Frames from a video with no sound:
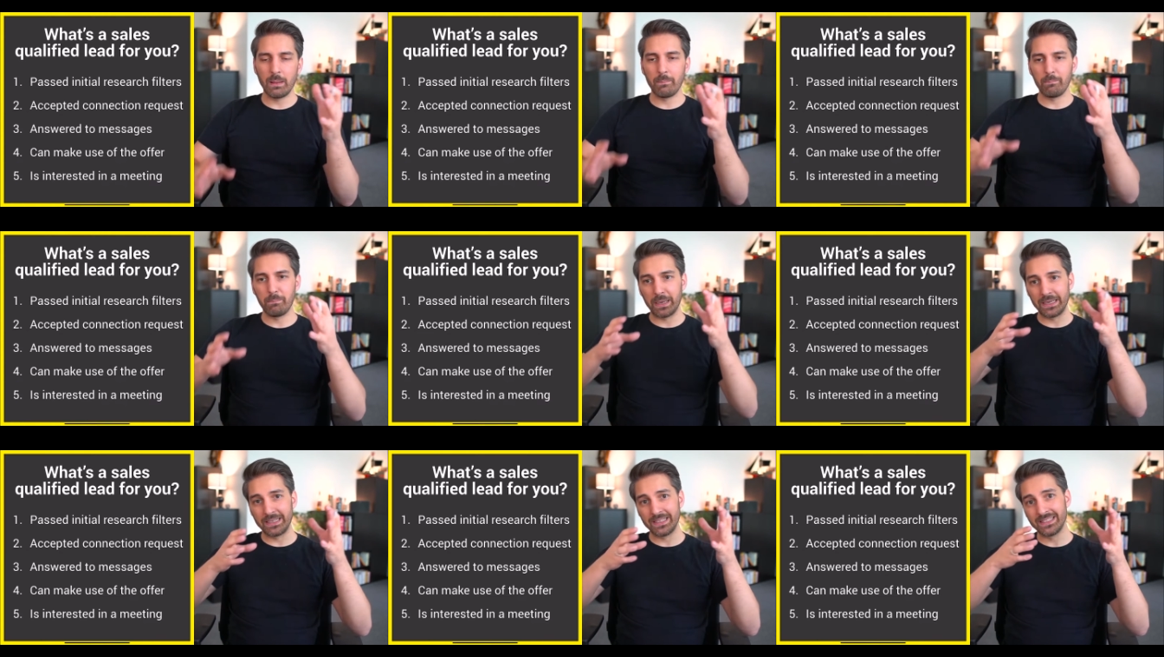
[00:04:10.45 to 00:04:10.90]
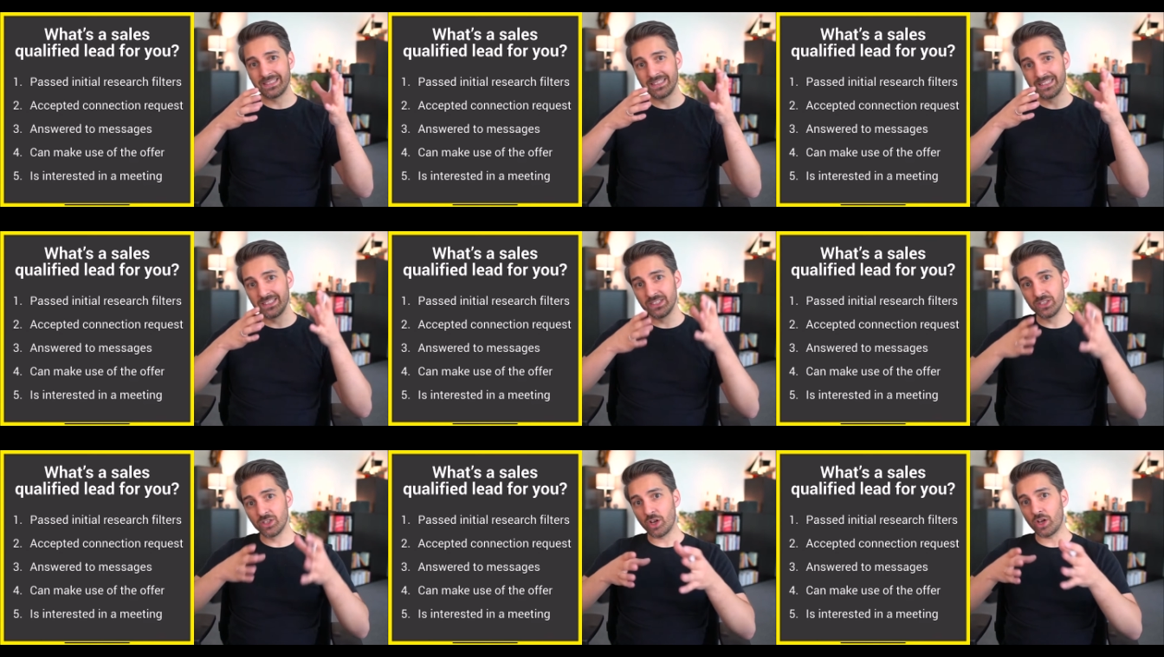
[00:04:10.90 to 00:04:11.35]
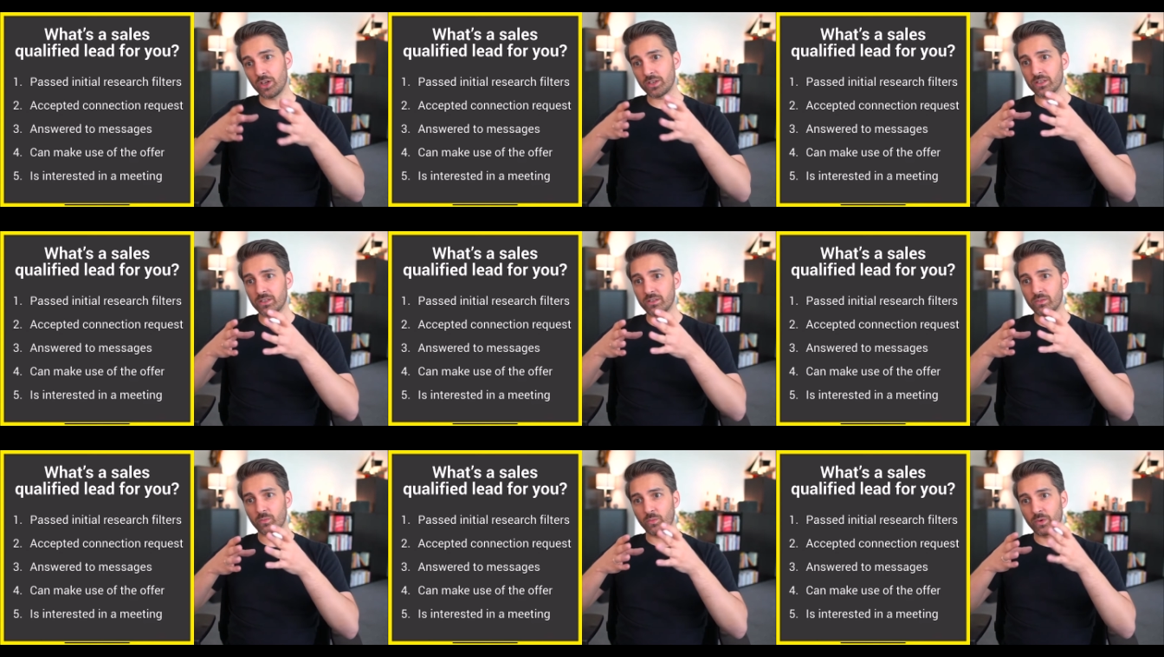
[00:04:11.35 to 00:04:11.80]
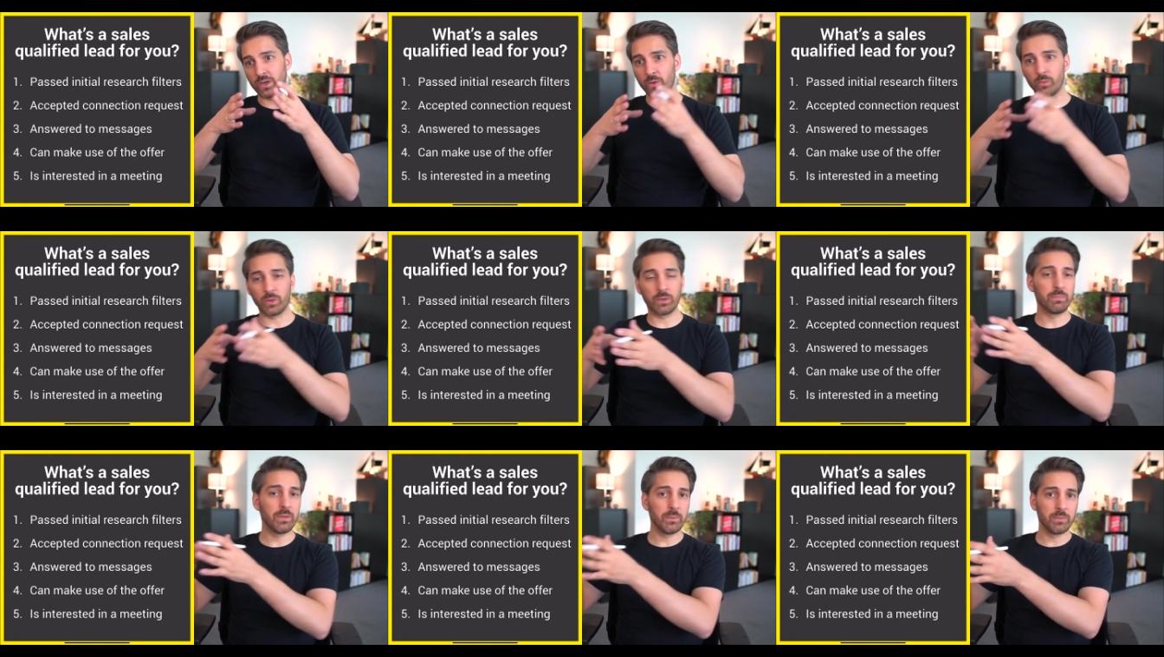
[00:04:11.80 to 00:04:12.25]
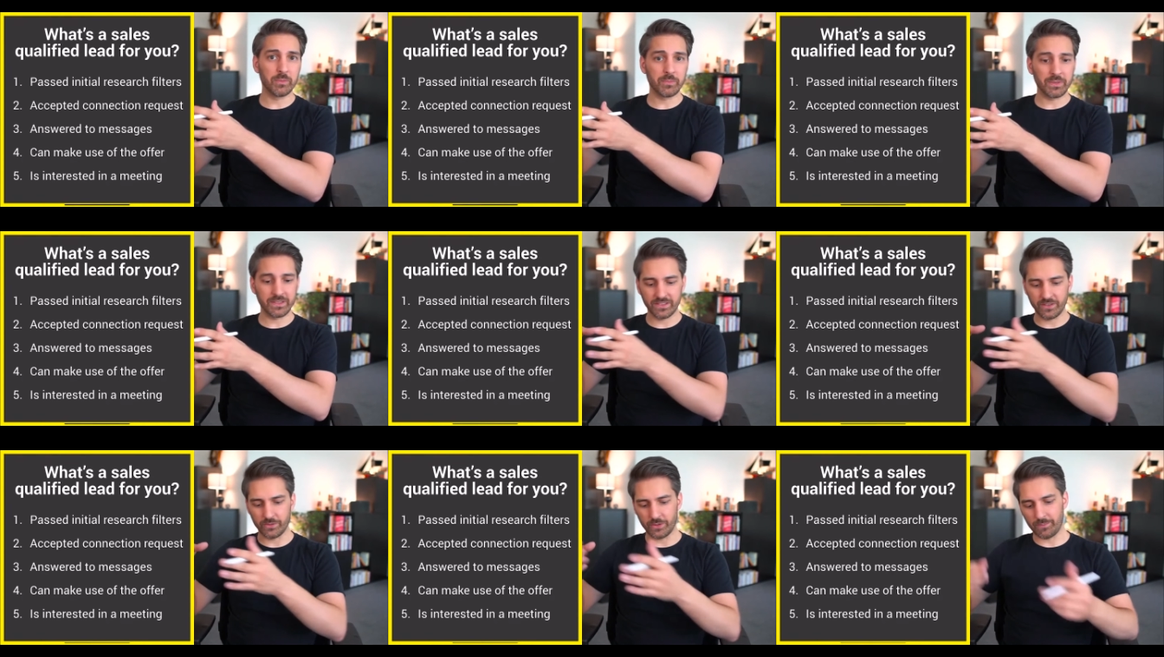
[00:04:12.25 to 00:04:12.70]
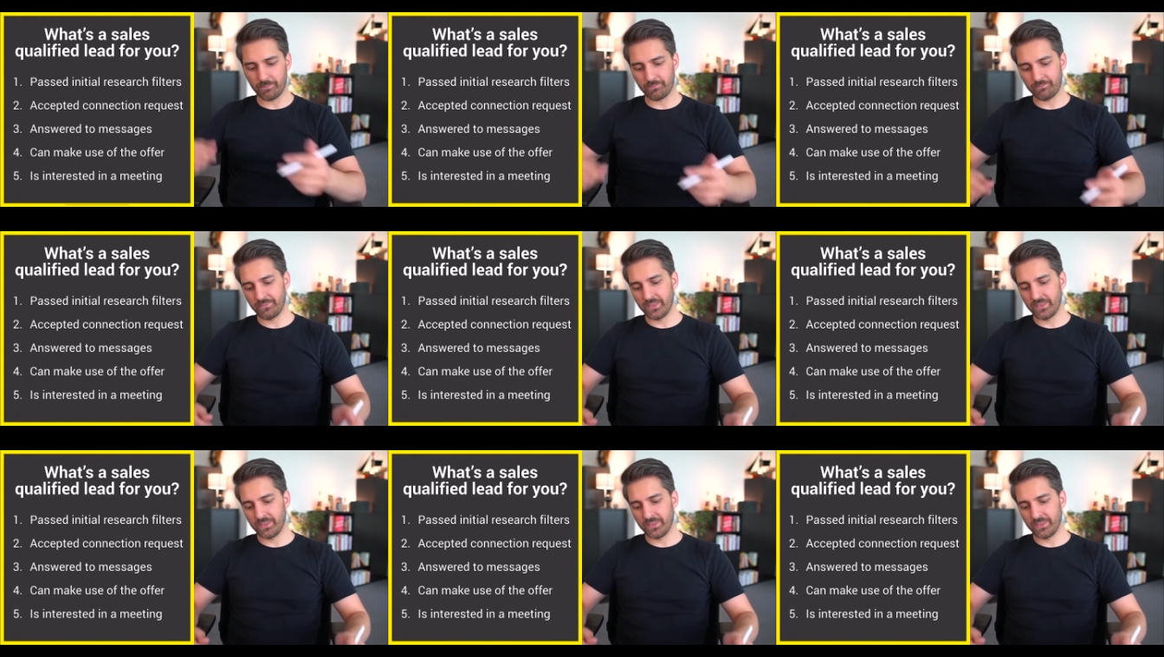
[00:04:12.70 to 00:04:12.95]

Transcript: but it's not where I want people in my C R M.